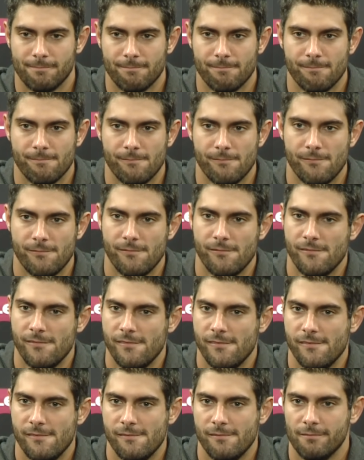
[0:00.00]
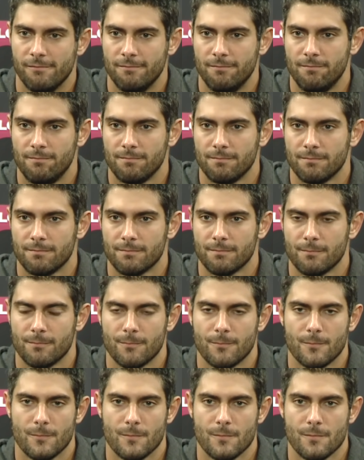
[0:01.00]

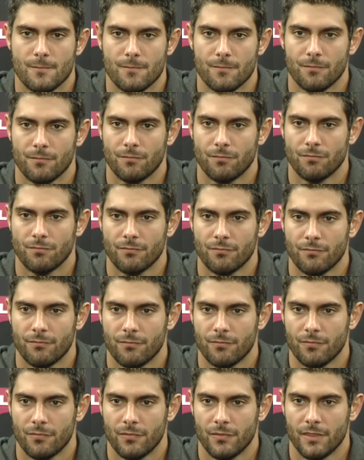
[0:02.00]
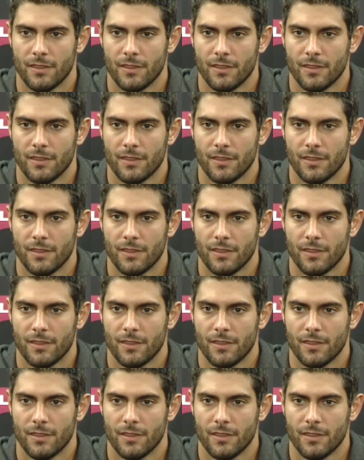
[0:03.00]
[no speech]